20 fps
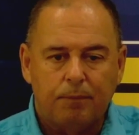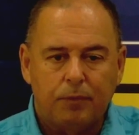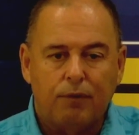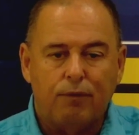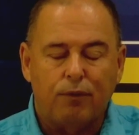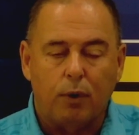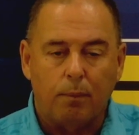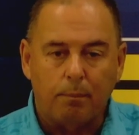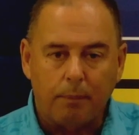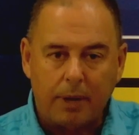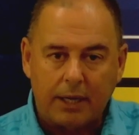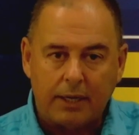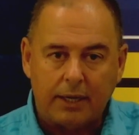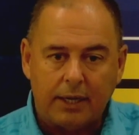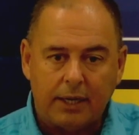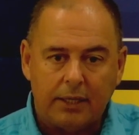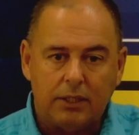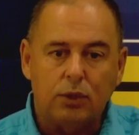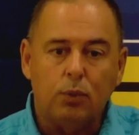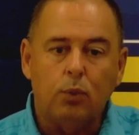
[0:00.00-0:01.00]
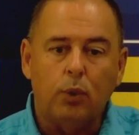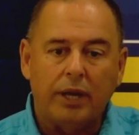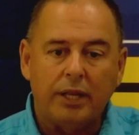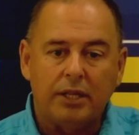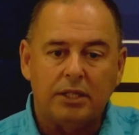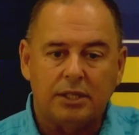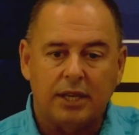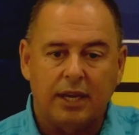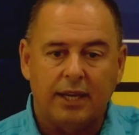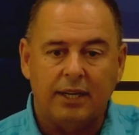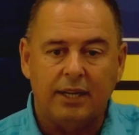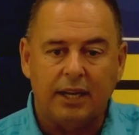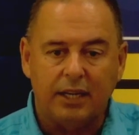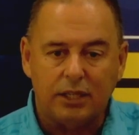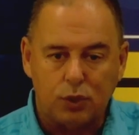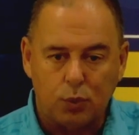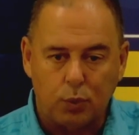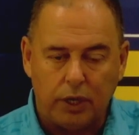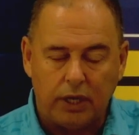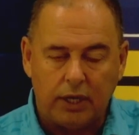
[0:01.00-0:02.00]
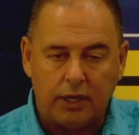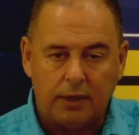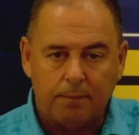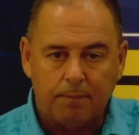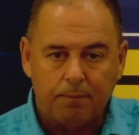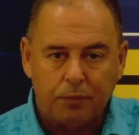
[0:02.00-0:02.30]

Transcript: from Monday to Wednesday next week